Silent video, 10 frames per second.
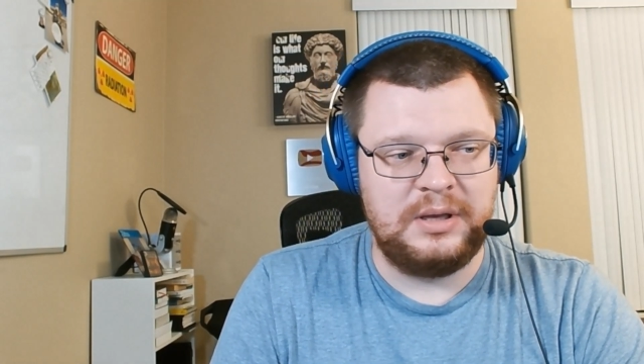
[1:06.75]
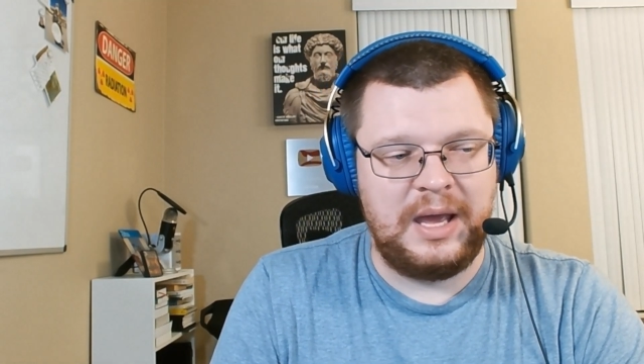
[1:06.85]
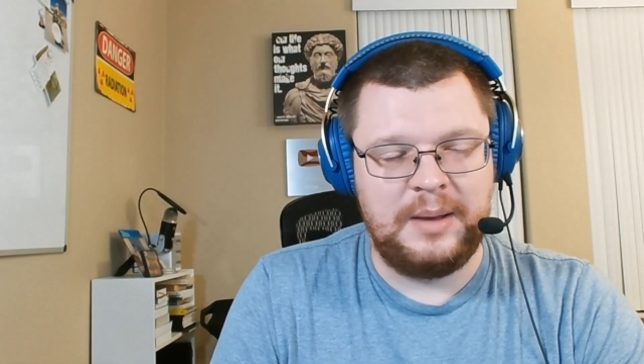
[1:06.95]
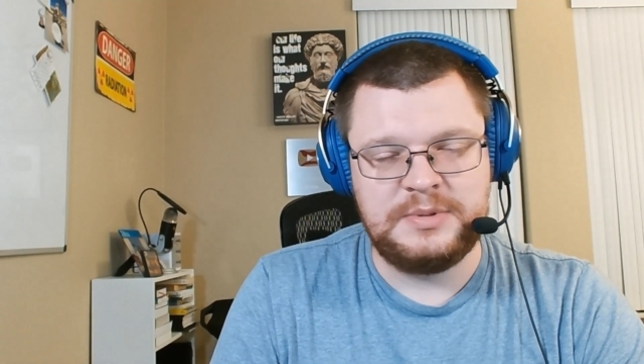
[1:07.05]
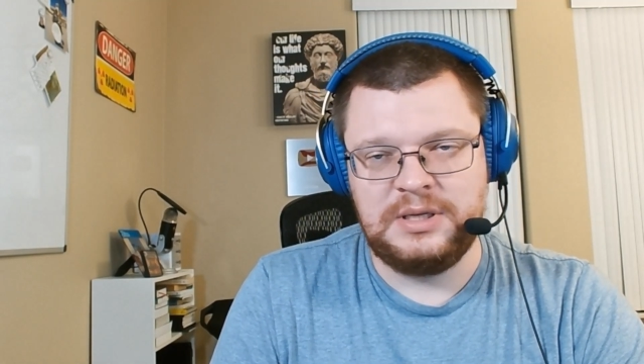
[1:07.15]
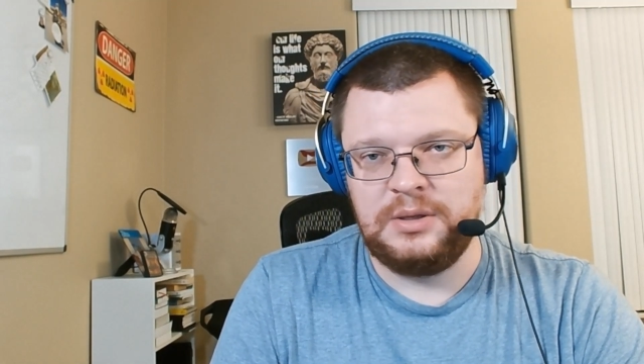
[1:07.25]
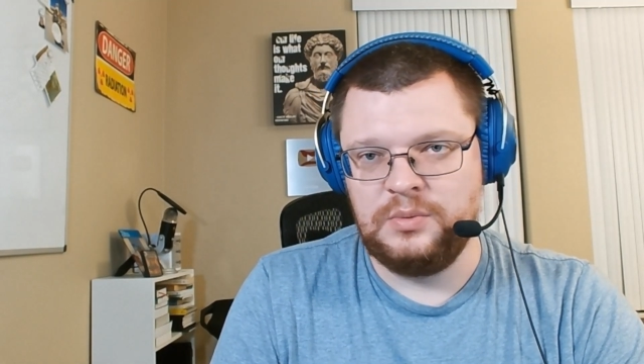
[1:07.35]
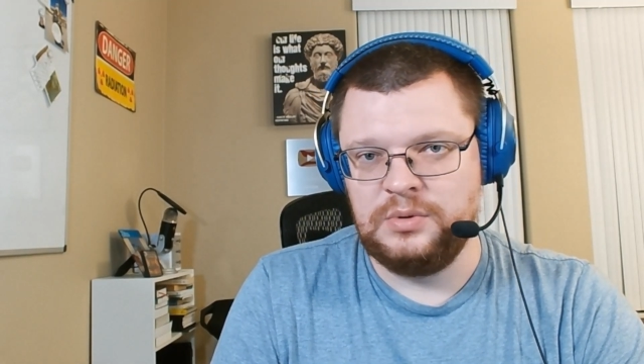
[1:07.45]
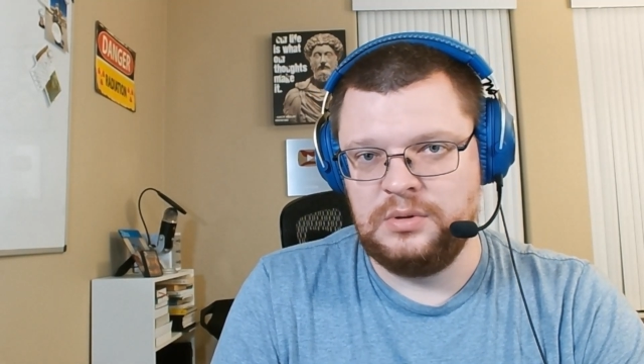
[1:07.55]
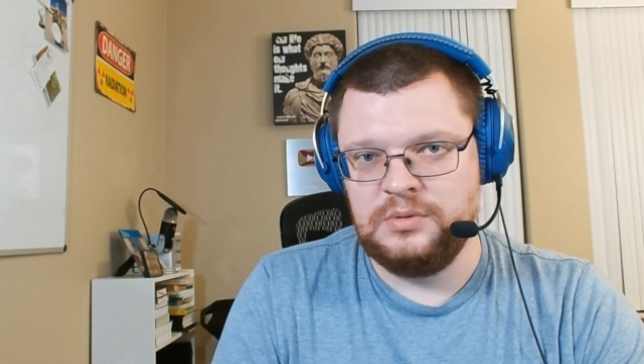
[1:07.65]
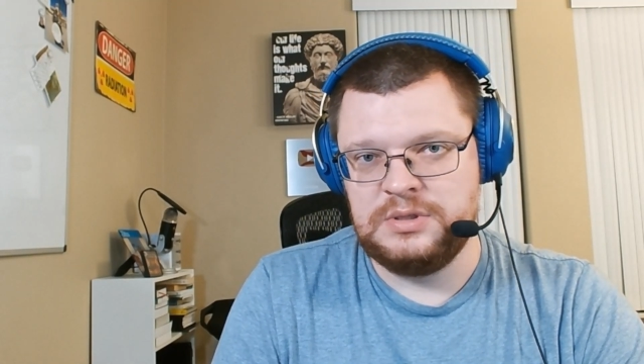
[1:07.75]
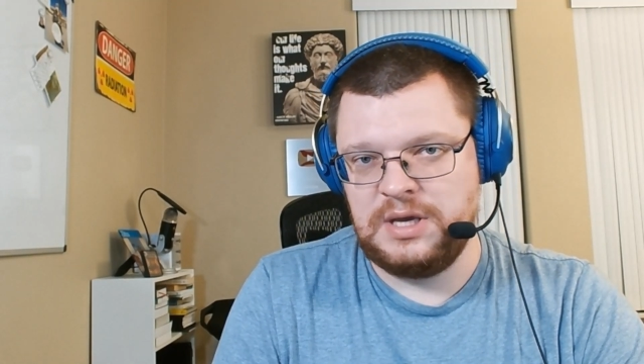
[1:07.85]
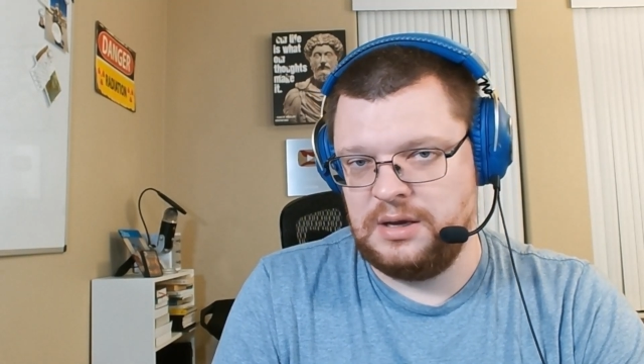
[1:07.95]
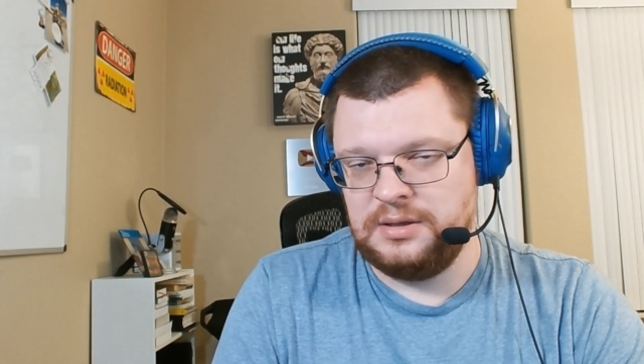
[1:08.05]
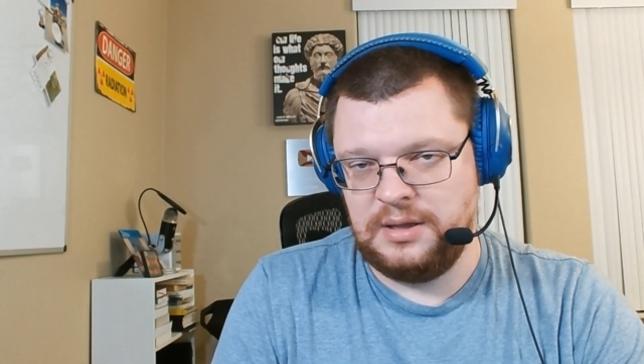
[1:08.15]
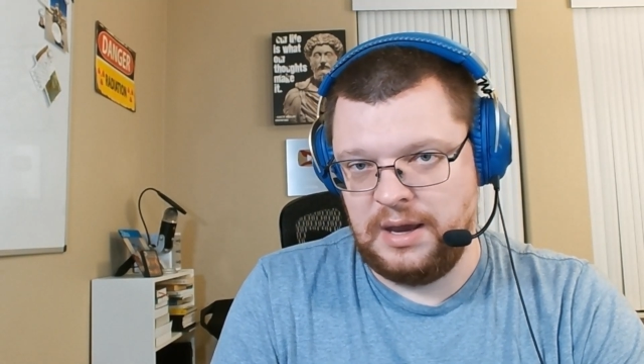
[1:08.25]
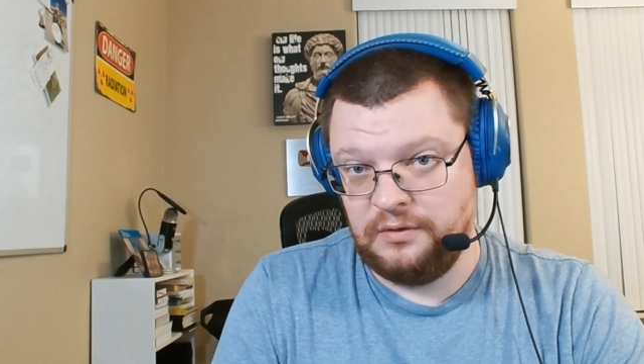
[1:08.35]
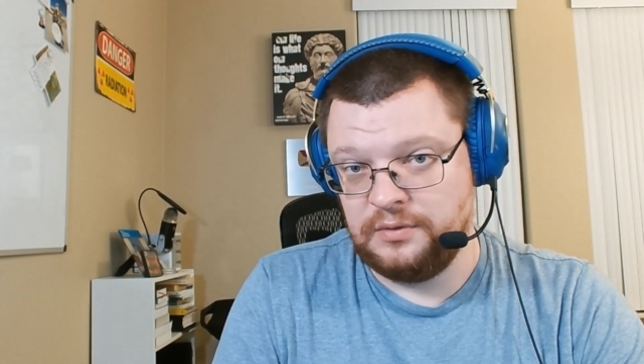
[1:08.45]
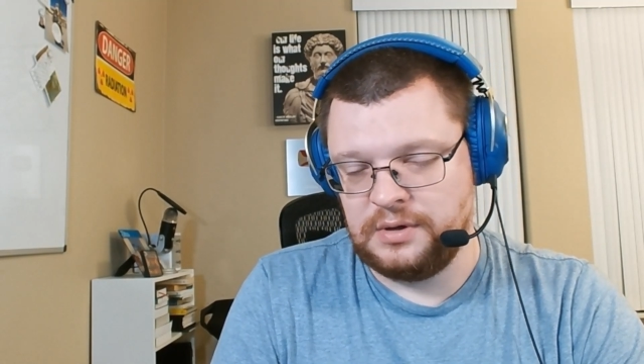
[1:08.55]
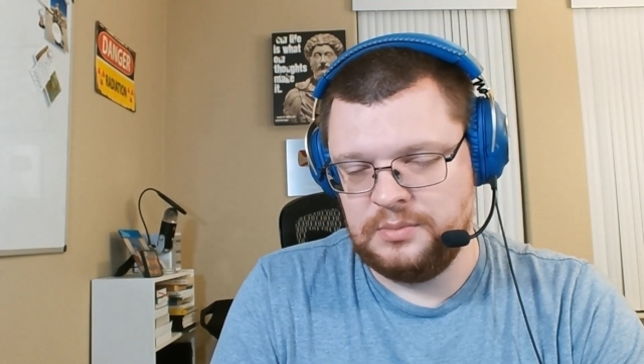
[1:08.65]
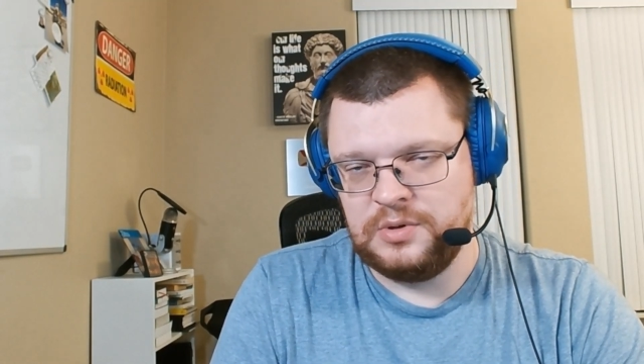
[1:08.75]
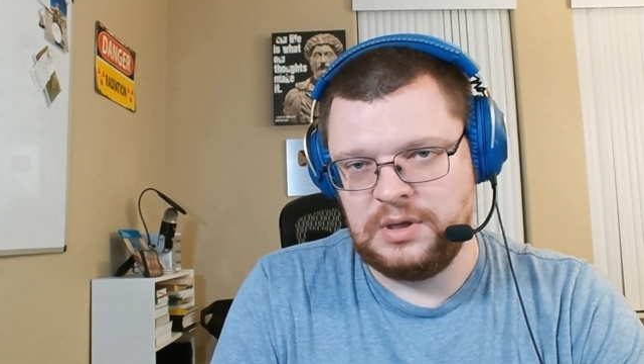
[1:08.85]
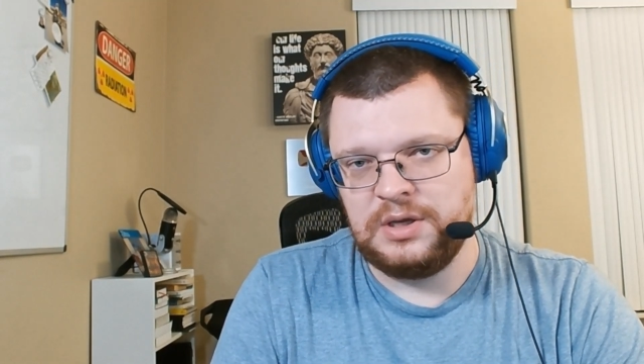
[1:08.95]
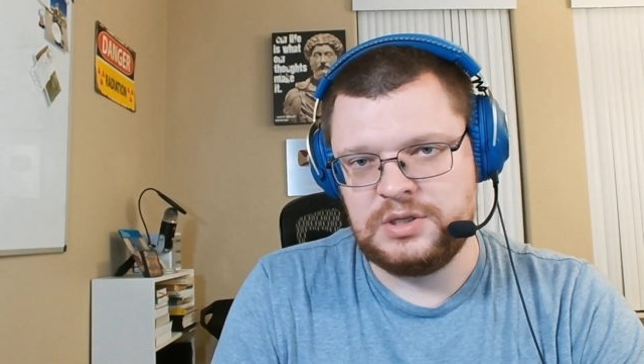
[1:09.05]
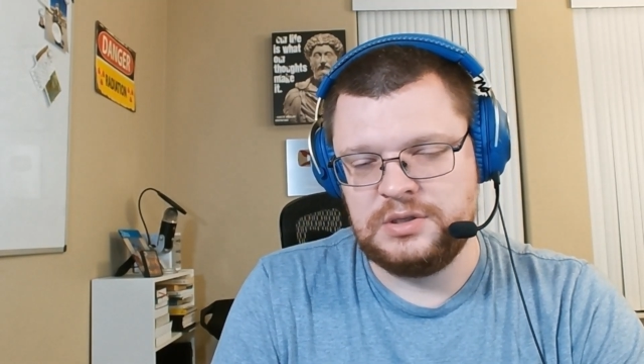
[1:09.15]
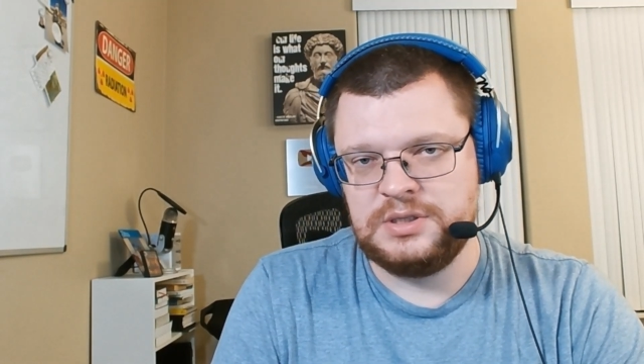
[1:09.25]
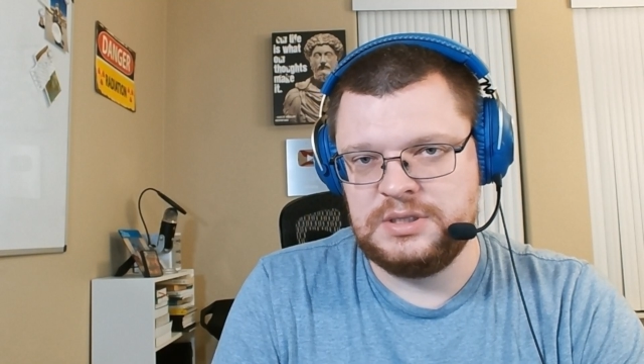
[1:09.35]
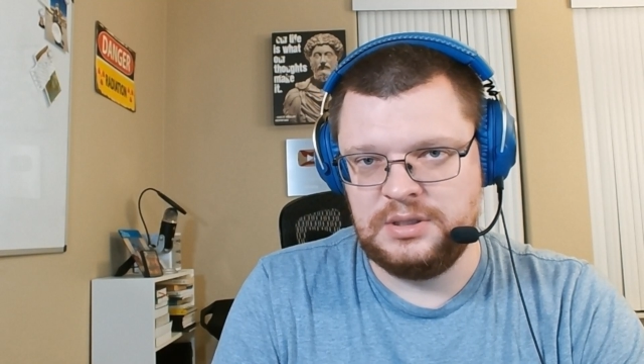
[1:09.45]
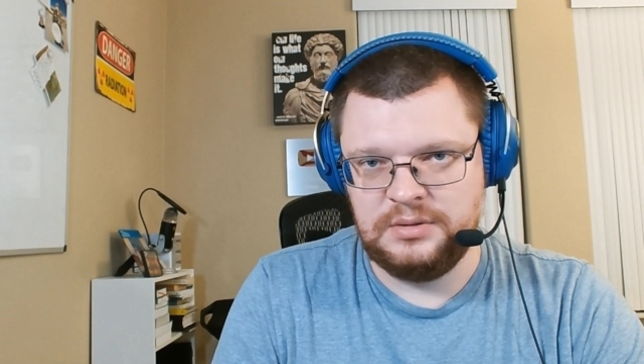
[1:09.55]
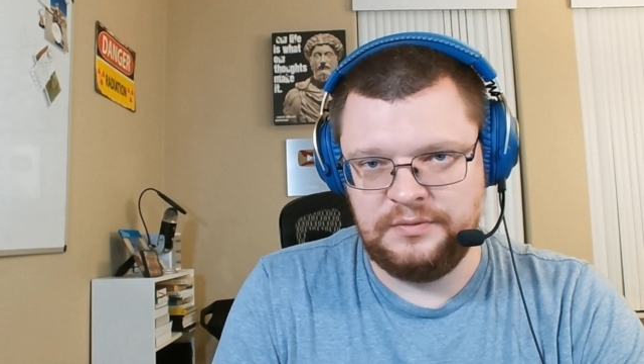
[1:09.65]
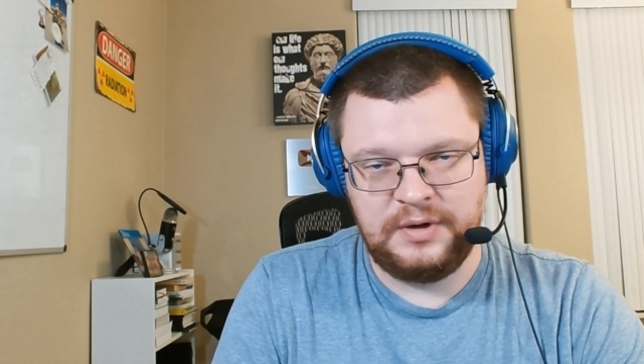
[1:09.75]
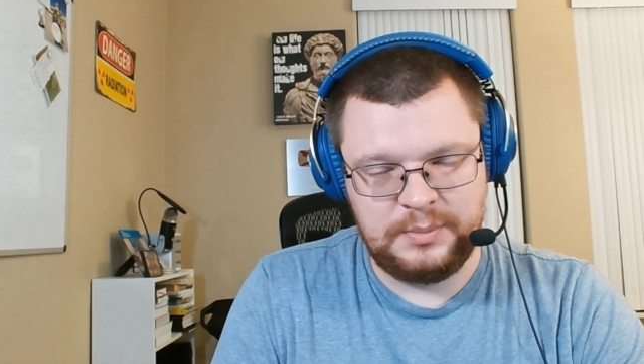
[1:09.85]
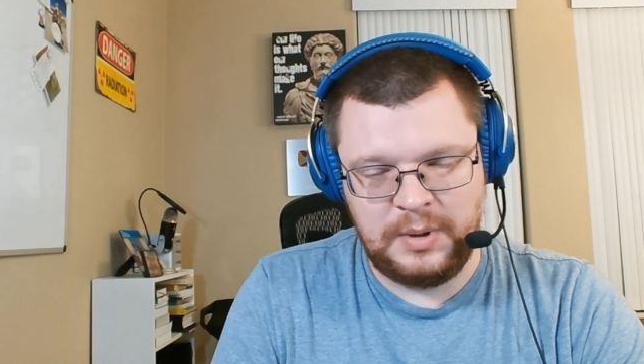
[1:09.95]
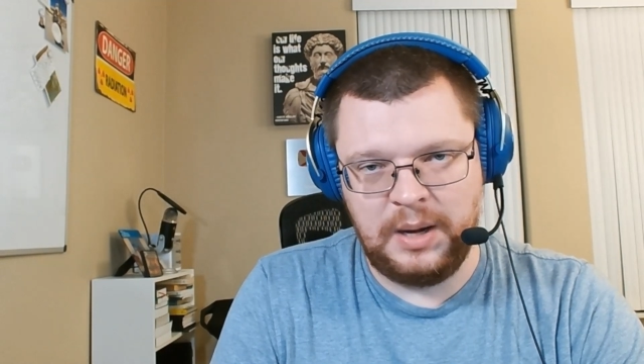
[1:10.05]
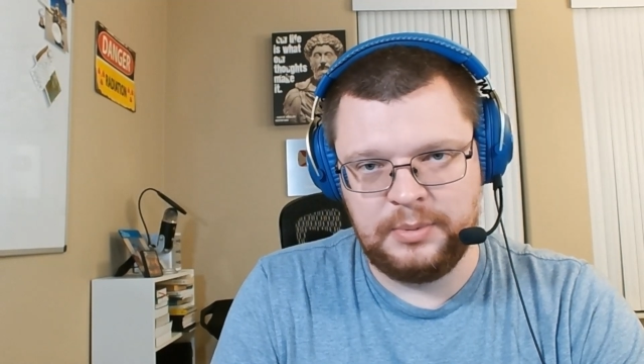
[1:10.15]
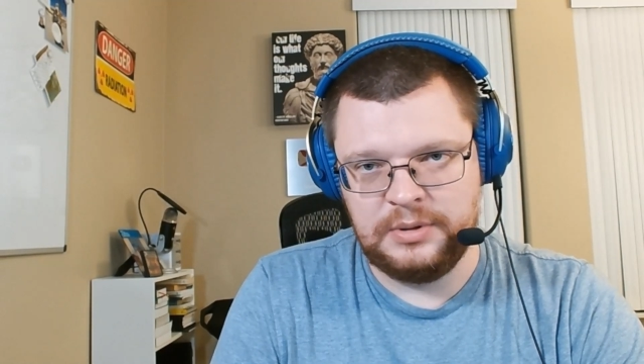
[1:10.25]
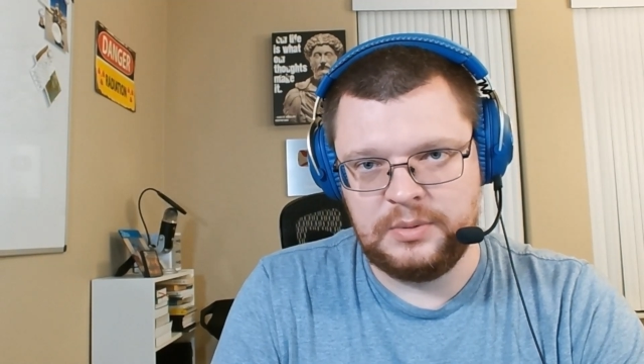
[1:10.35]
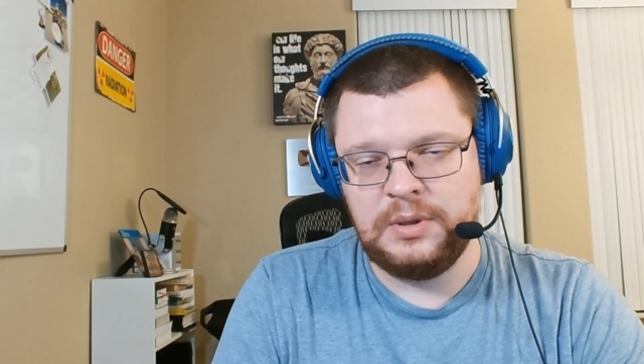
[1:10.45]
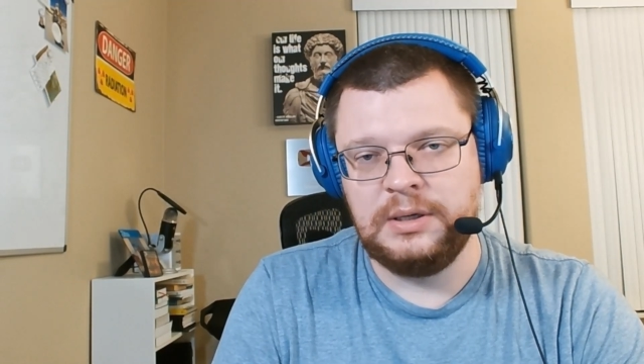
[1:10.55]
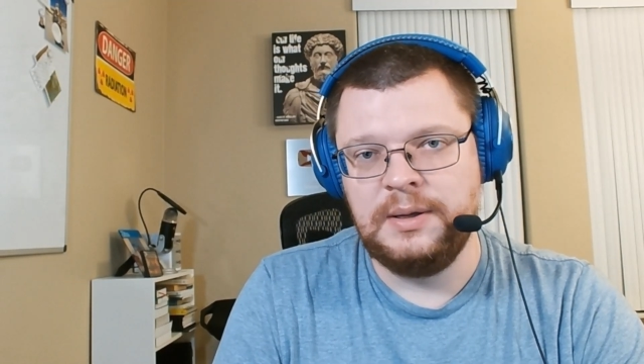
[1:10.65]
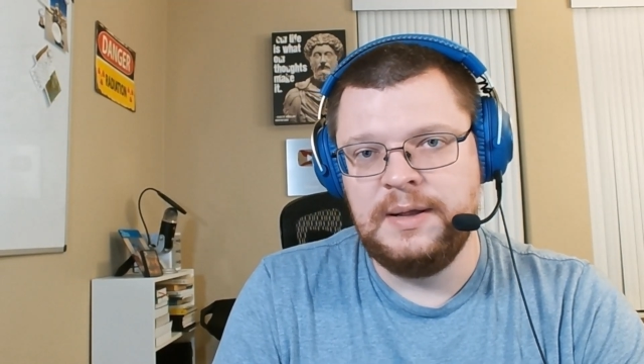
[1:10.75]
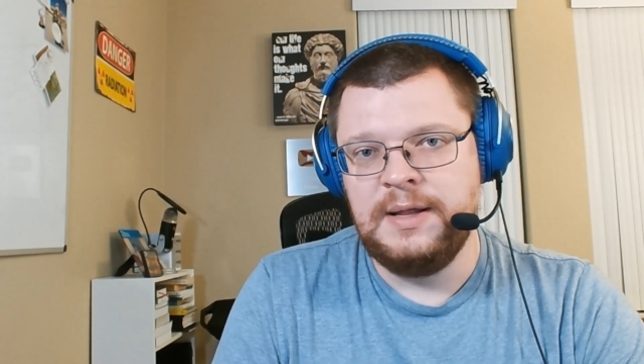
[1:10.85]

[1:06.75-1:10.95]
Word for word: apps that you would use now for communication. Still very popular one.